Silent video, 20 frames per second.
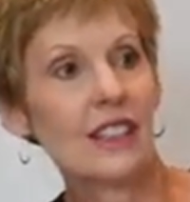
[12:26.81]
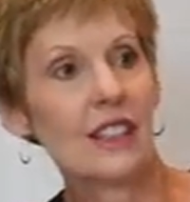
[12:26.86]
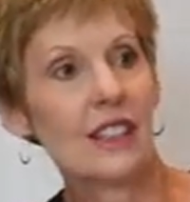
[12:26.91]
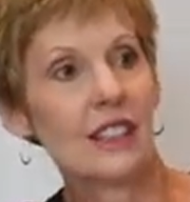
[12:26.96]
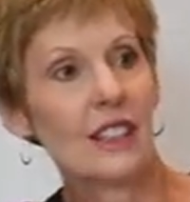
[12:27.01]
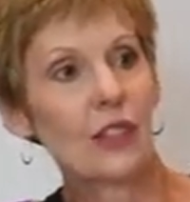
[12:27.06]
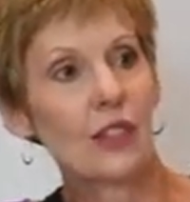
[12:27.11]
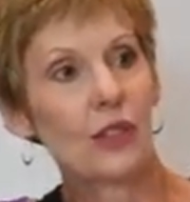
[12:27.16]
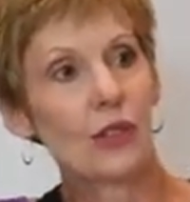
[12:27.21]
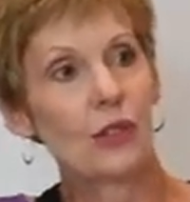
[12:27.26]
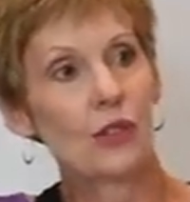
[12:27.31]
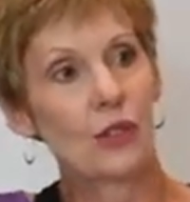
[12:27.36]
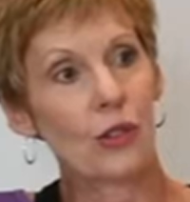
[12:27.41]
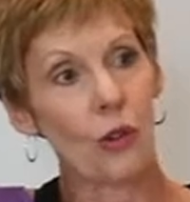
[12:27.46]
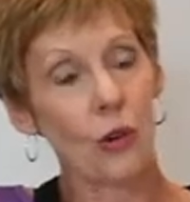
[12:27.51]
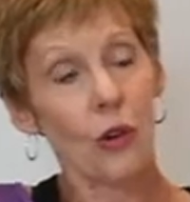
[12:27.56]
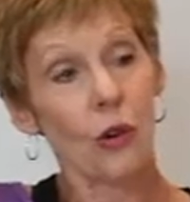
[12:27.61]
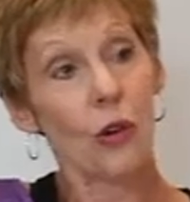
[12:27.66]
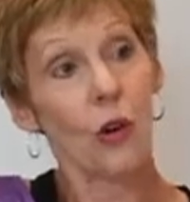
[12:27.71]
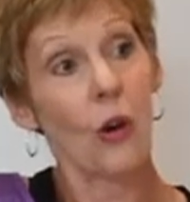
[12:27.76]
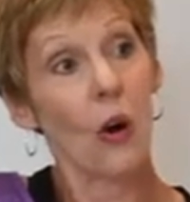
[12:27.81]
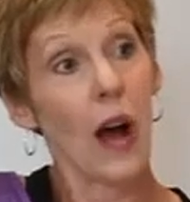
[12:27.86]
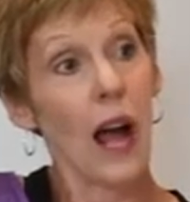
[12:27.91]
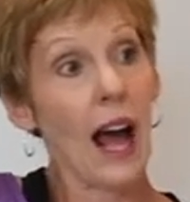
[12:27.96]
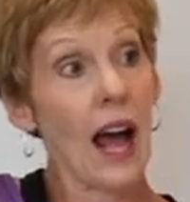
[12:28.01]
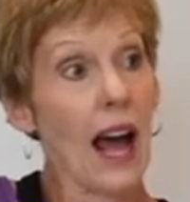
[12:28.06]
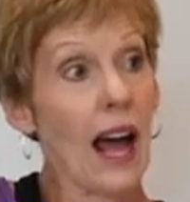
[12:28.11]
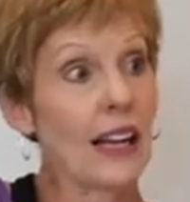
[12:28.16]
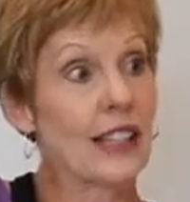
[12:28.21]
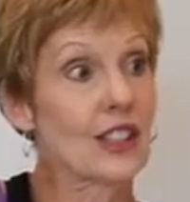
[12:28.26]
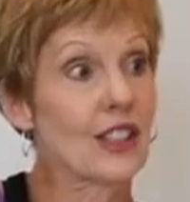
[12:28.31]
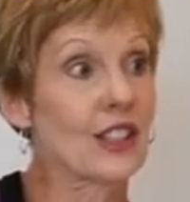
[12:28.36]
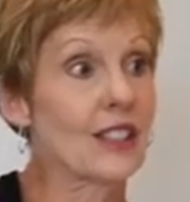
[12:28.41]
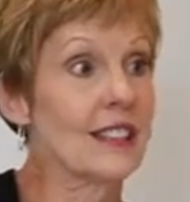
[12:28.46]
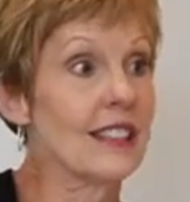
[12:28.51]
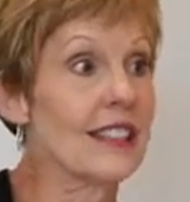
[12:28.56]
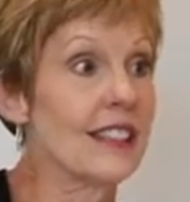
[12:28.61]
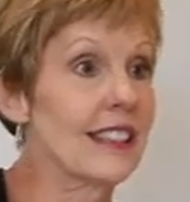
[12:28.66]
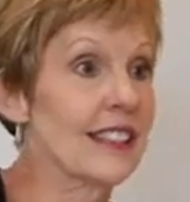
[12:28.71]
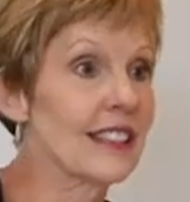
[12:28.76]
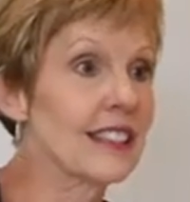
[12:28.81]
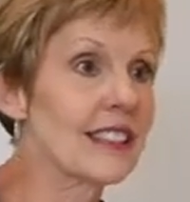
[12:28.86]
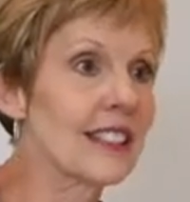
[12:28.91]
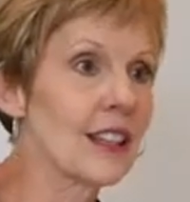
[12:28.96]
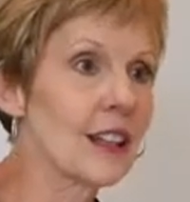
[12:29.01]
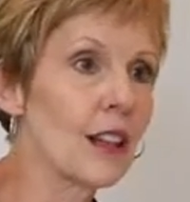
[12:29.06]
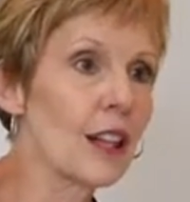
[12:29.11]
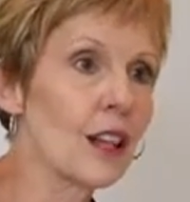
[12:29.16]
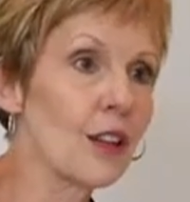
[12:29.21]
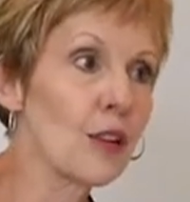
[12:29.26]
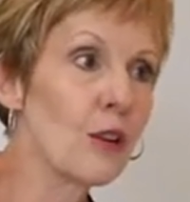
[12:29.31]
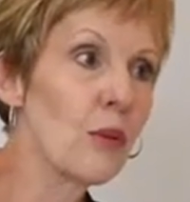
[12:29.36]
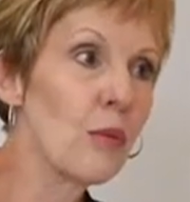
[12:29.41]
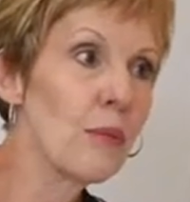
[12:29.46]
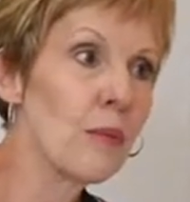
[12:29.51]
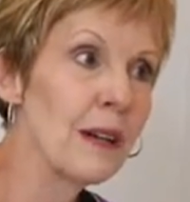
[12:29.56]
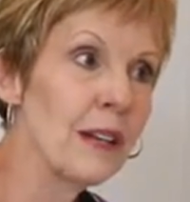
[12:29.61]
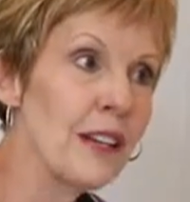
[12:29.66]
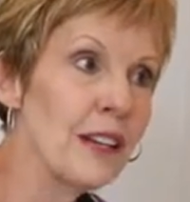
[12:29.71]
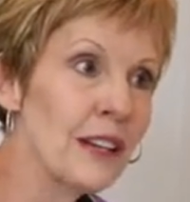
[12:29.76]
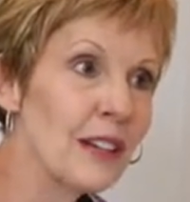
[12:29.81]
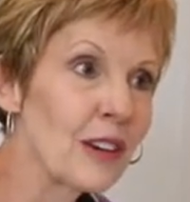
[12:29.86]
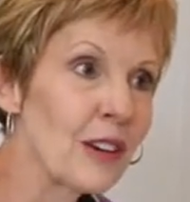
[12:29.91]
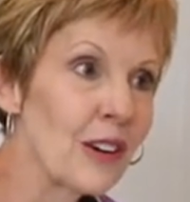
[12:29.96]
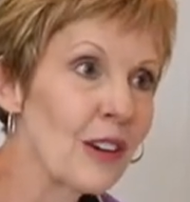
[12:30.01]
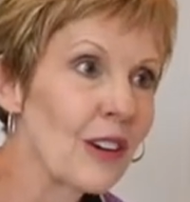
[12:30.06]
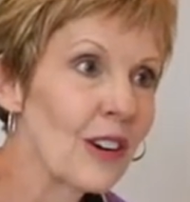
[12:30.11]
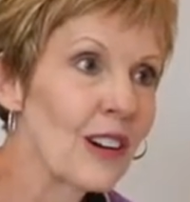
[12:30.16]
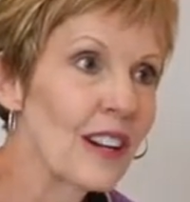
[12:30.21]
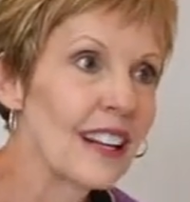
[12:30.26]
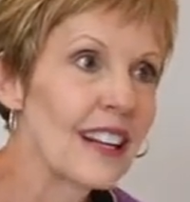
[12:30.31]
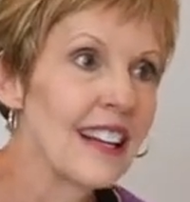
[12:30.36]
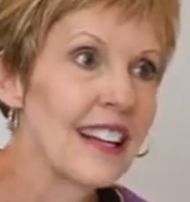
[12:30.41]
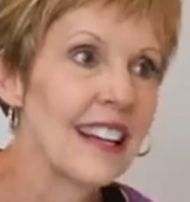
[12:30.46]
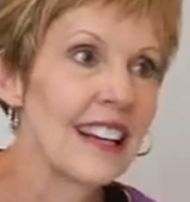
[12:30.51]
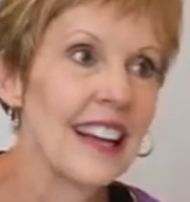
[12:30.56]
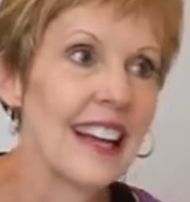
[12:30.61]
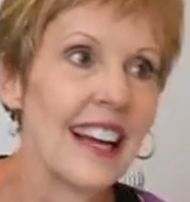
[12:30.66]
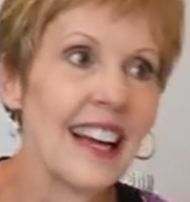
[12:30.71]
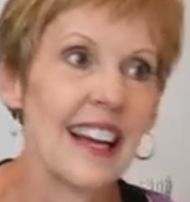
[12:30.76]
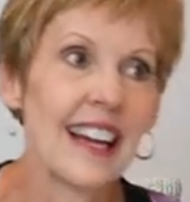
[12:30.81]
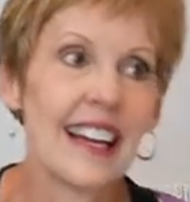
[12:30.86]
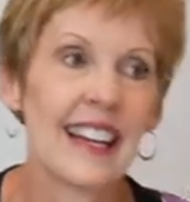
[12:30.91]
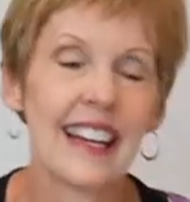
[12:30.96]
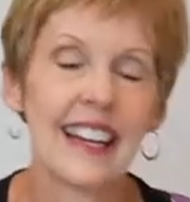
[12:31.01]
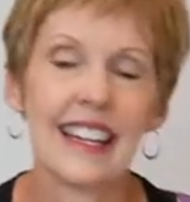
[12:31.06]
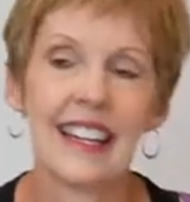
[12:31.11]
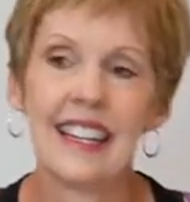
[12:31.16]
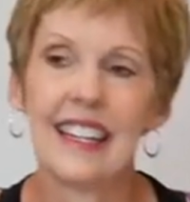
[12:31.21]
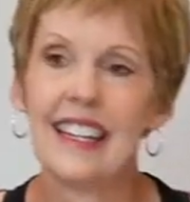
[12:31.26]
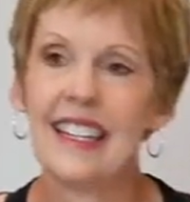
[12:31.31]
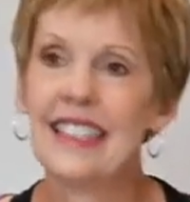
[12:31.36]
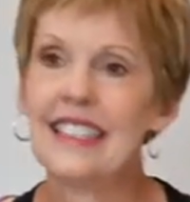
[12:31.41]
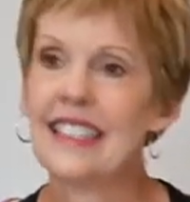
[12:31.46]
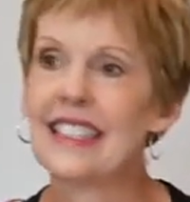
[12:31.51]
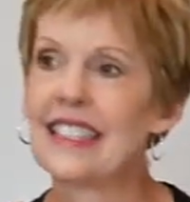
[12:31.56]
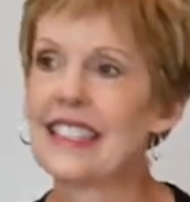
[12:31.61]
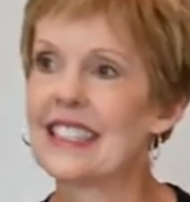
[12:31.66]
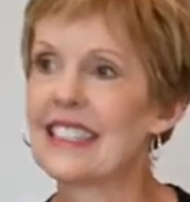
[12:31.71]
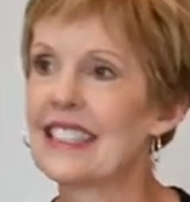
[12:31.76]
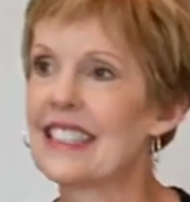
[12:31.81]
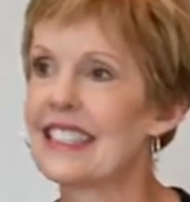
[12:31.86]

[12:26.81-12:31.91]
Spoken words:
that your circle actually gets a little bigger. 8,